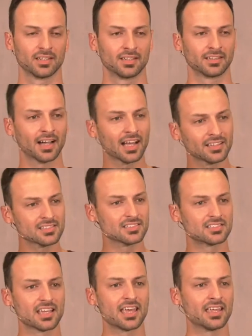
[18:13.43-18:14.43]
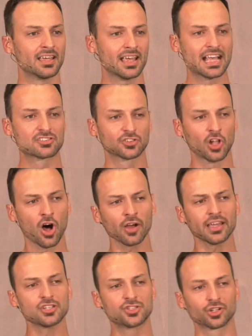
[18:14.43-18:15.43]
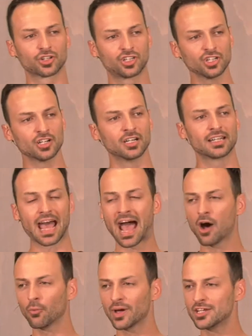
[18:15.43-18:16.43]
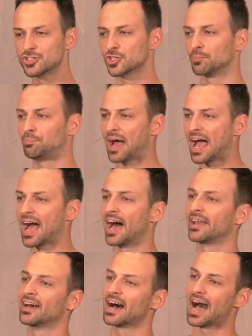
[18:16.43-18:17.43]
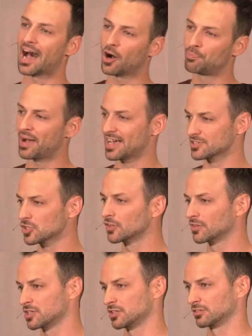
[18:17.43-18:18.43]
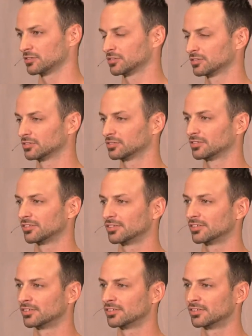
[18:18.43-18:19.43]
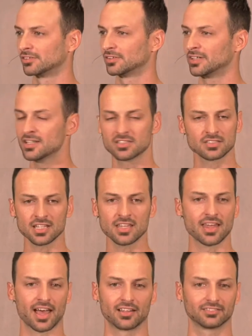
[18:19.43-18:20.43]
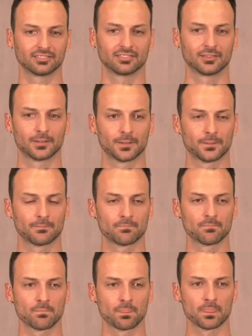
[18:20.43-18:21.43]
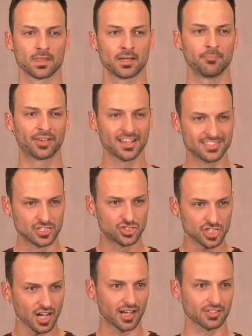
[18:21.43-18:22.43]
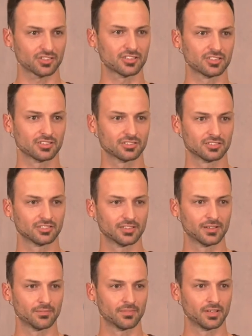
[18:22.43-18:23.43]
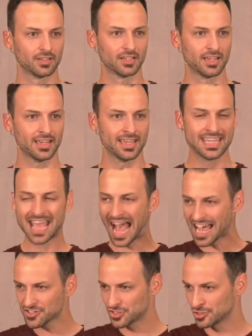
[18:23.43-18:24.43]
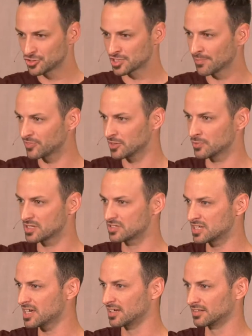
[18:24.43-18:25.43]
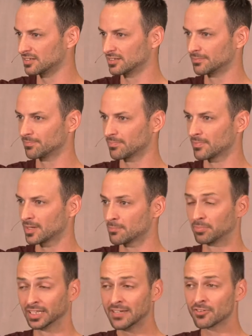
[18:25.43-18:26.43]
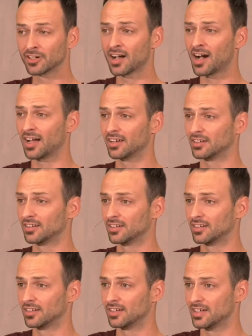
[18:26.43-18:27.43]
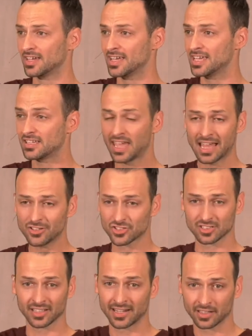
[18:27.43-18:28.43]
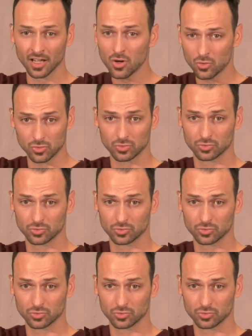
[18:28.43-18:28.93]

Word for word: God doesn't say, as long as your good outweighs your bad, I'll pass over you. He doesn't say that because he's just. He has to do something with sin. Believe it or not, he can't just let it go.